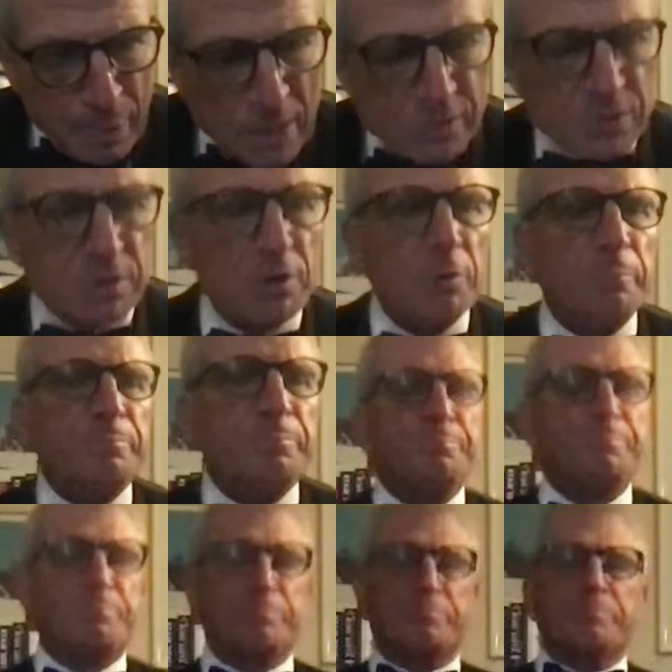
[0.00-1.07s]
So
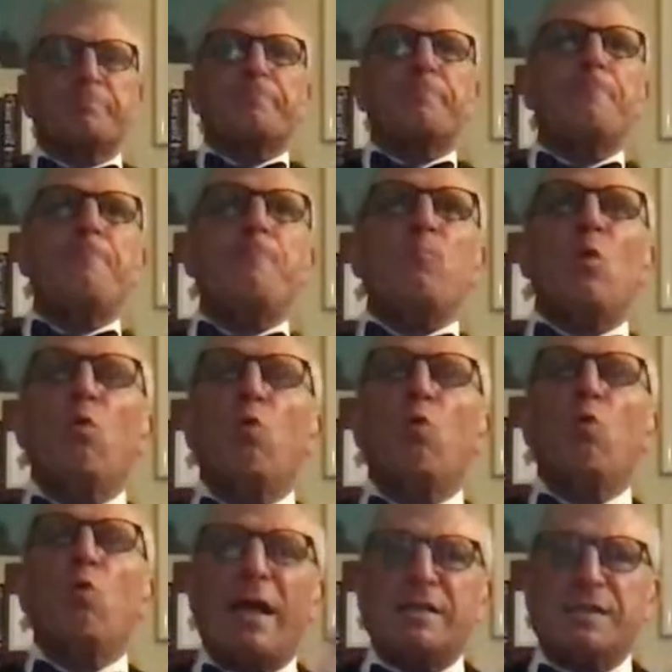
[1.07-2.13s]

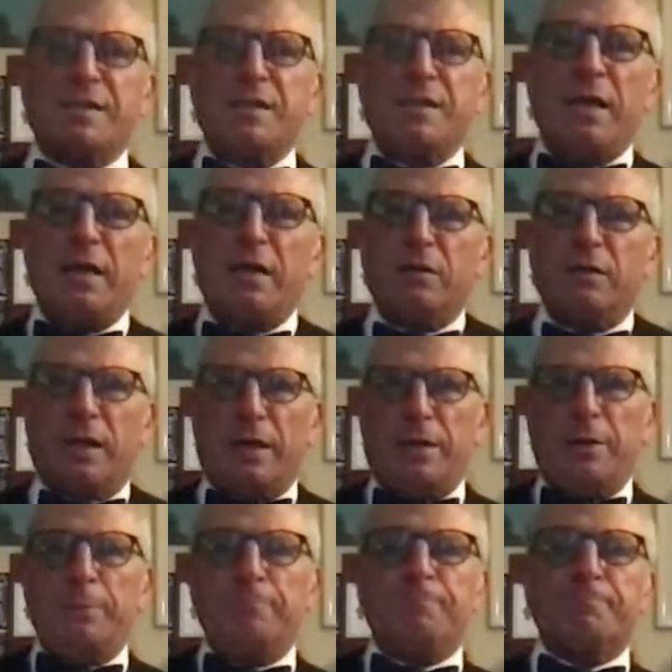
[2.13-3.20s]
whereas in
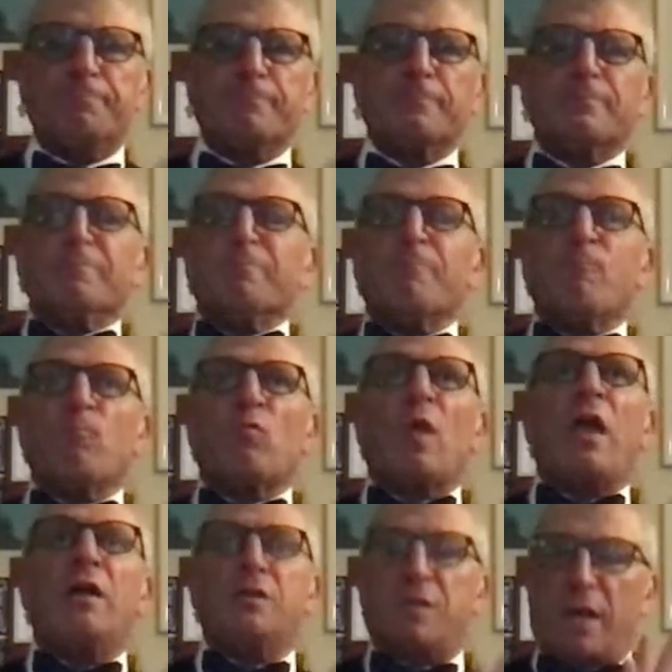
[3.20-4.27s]
England,
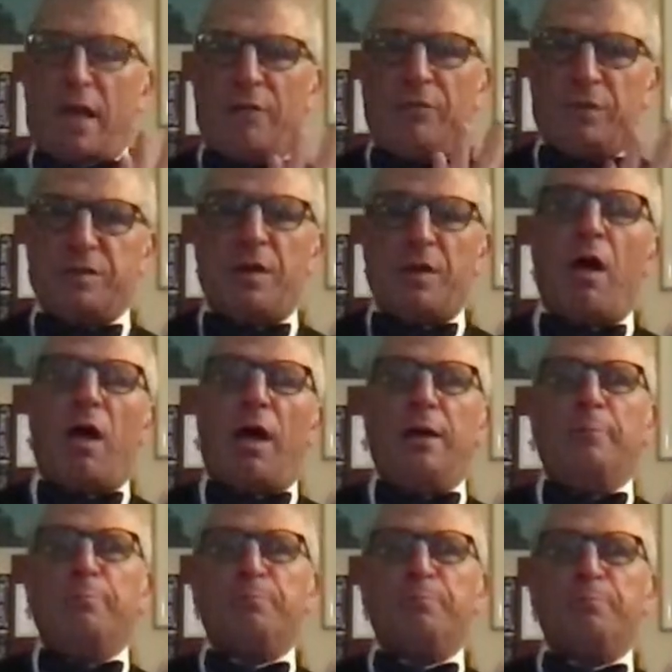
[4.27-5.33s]
as at the
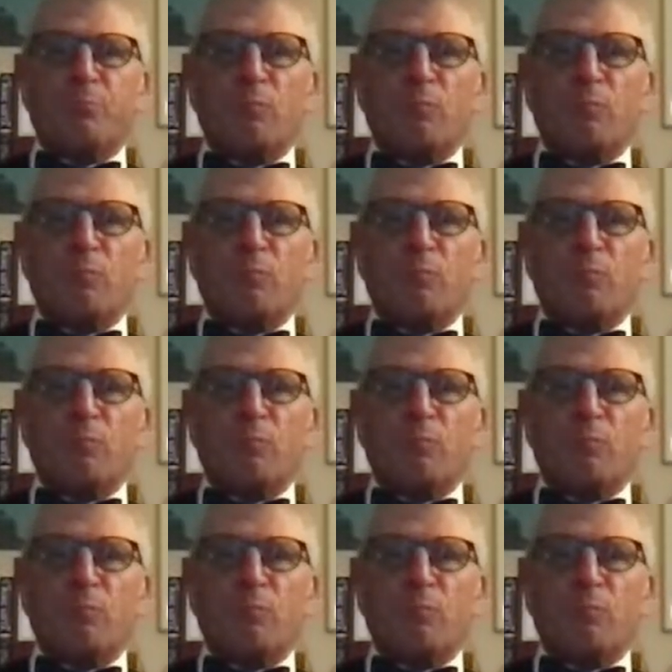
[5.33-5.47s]
time,